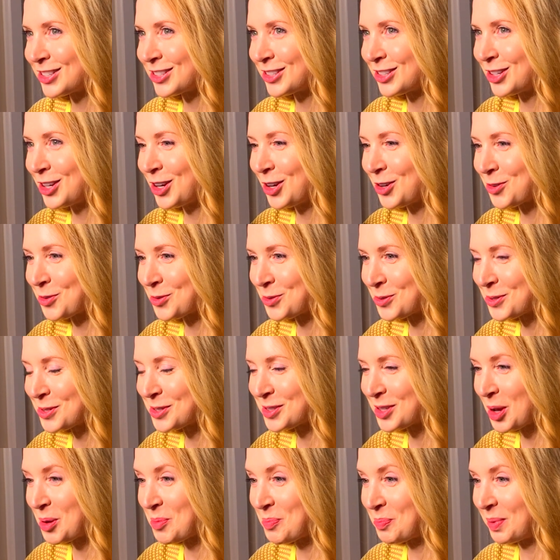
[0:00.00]
could
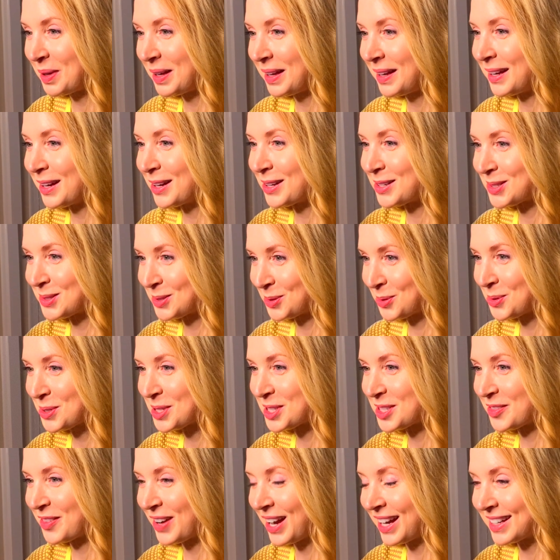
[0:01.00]
also be a
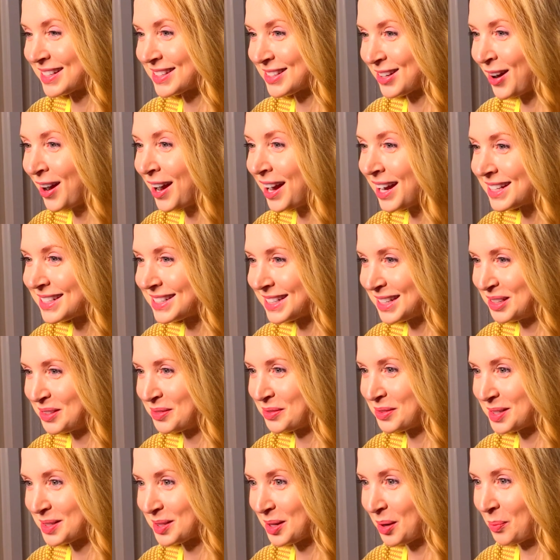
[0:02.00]
source of anxiety
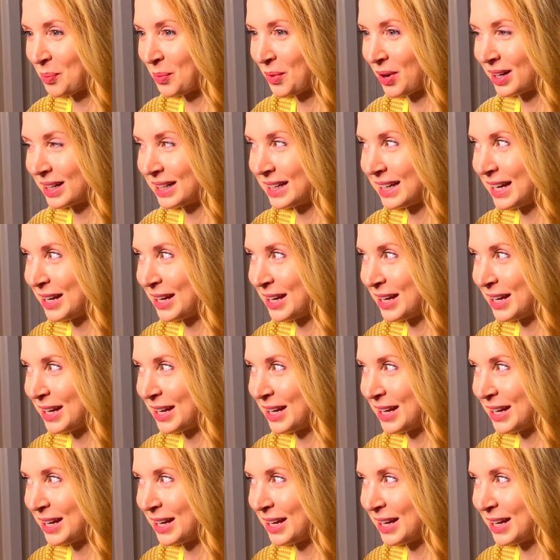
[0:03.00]
for someone